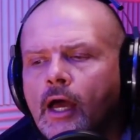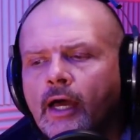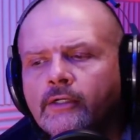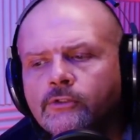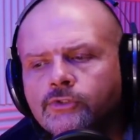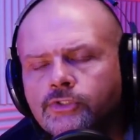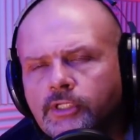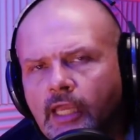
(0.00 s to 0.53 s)

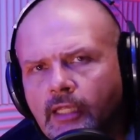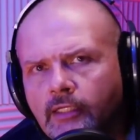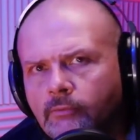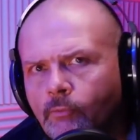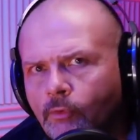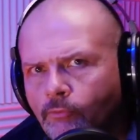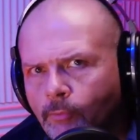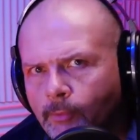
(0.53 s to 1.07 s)

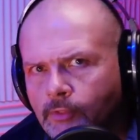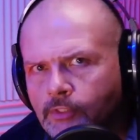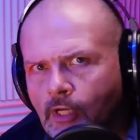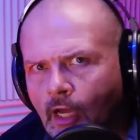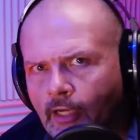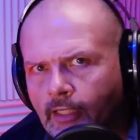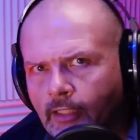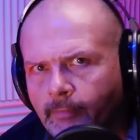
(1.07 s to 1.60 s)
Understanding what we've been
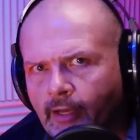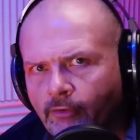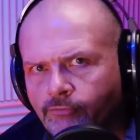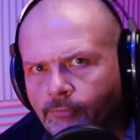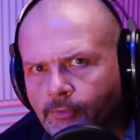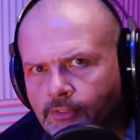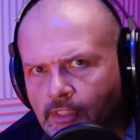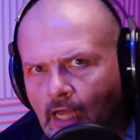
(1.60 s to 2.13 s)
talking about
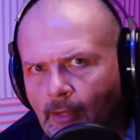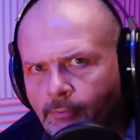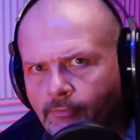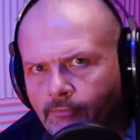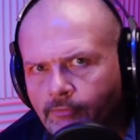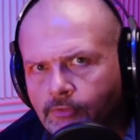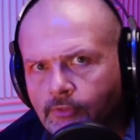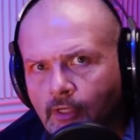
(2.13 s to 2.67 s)
from the top
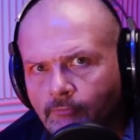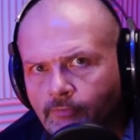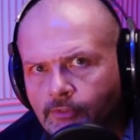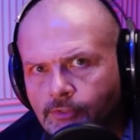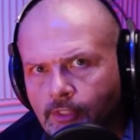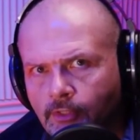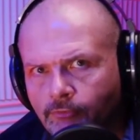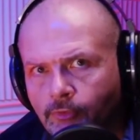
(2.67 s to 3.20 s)
of
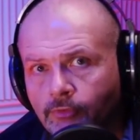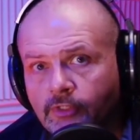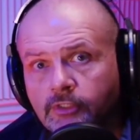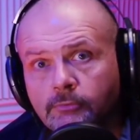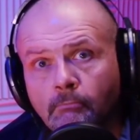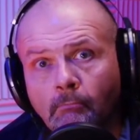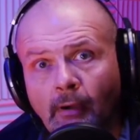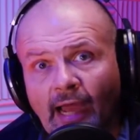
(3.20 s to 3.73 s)
this interview,
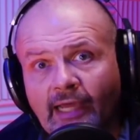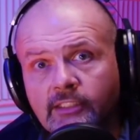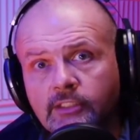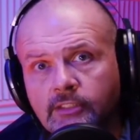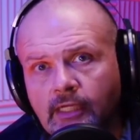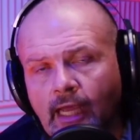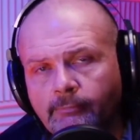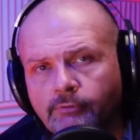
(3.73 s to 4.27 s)
this
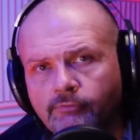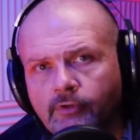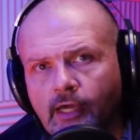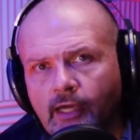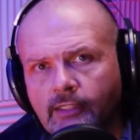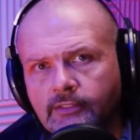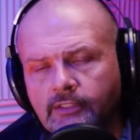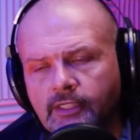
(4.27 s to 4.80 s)
mice type of
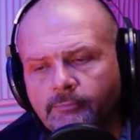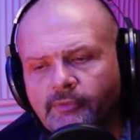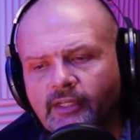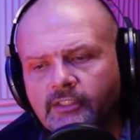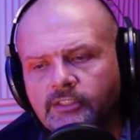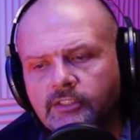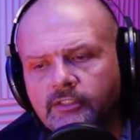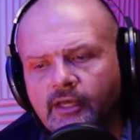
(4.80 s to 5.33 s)
concept,
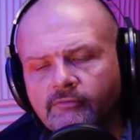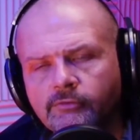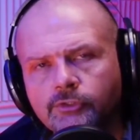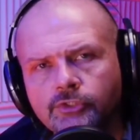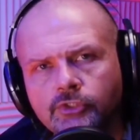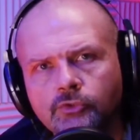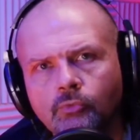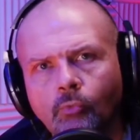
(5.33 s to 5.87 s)
that it's never
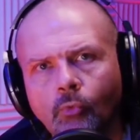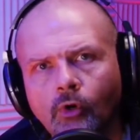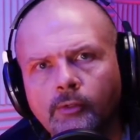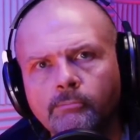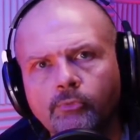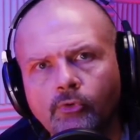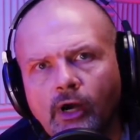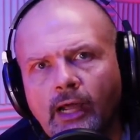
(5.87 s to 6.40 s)
just
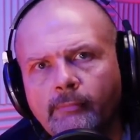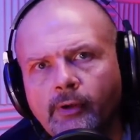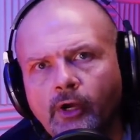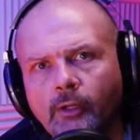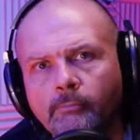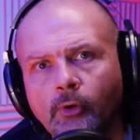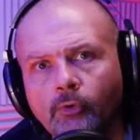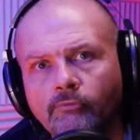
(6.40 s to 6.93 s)
one
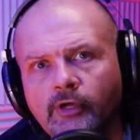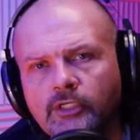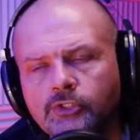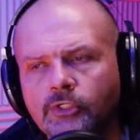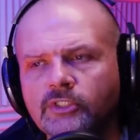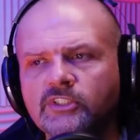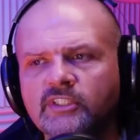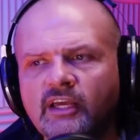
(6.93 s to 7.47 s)
primary
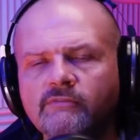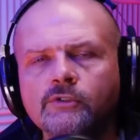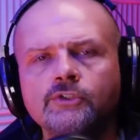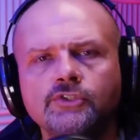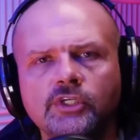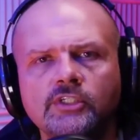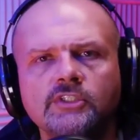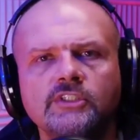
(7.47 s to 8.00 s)
motivation. It's never
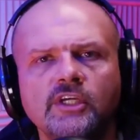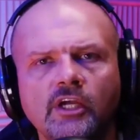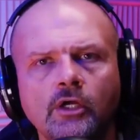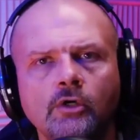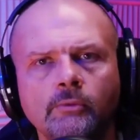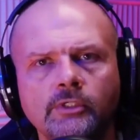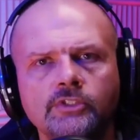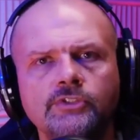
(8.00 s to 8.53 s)
just
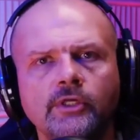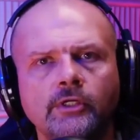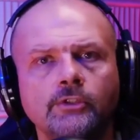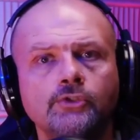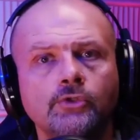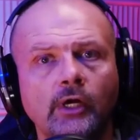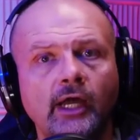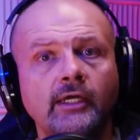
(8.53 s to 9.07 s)
terrorists that are
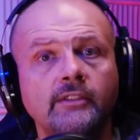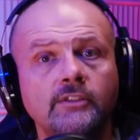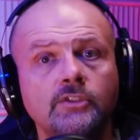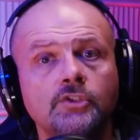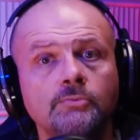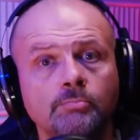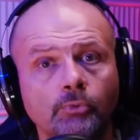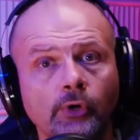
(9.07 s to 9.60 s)
trying to
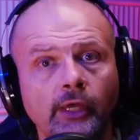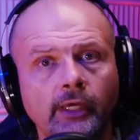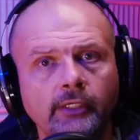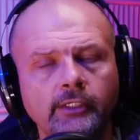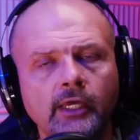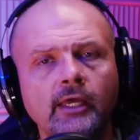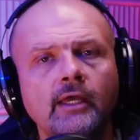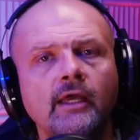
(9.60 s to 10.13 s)

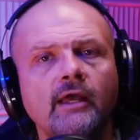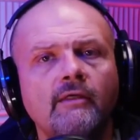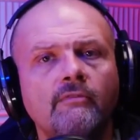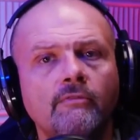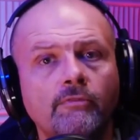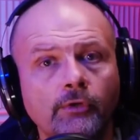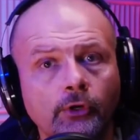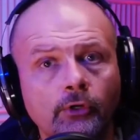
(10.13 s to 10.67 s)
spread
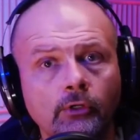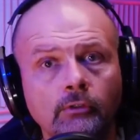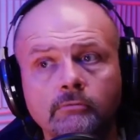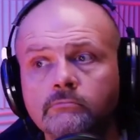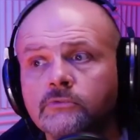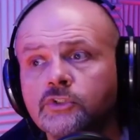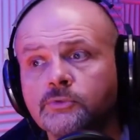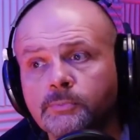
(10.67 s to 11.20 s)
their
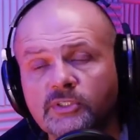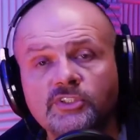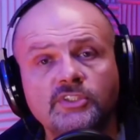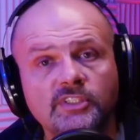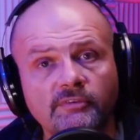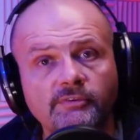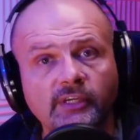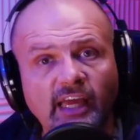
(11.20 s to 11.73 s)

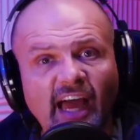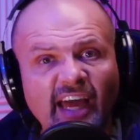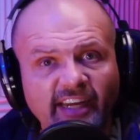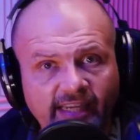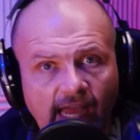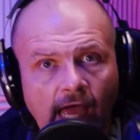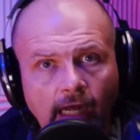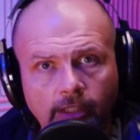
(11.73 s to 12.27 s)
specific
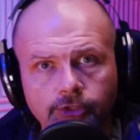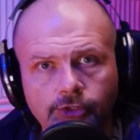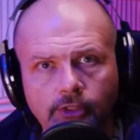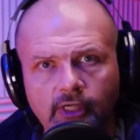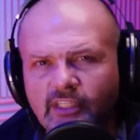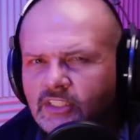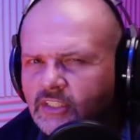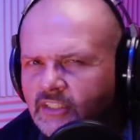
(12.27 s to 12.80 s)

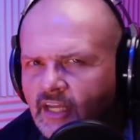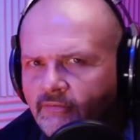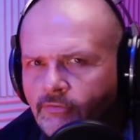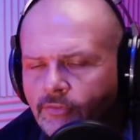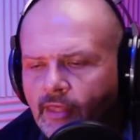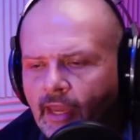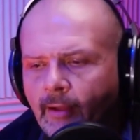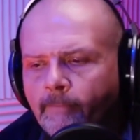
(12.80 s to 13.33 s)
ideology. It's
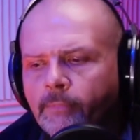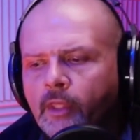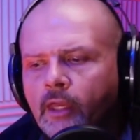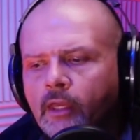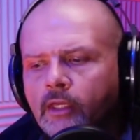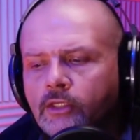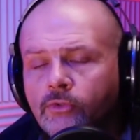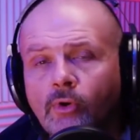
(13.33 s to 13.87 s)
never that.
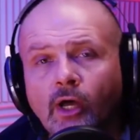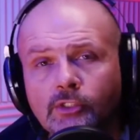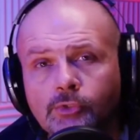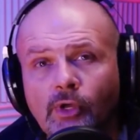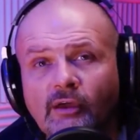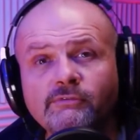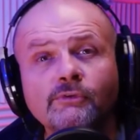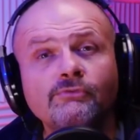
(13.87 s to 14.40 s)
You
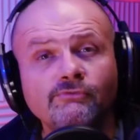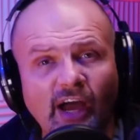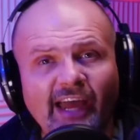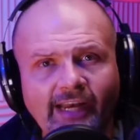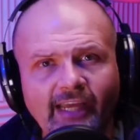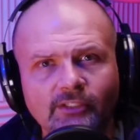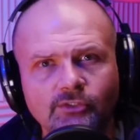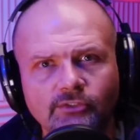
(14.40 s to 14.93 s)
also have to
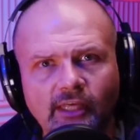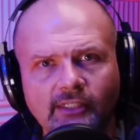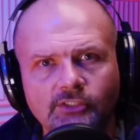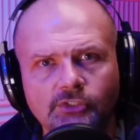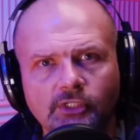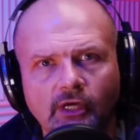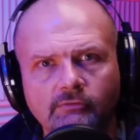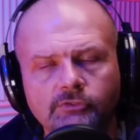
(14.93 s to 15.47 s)
finance that
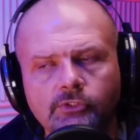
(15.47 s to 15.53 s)
stuff.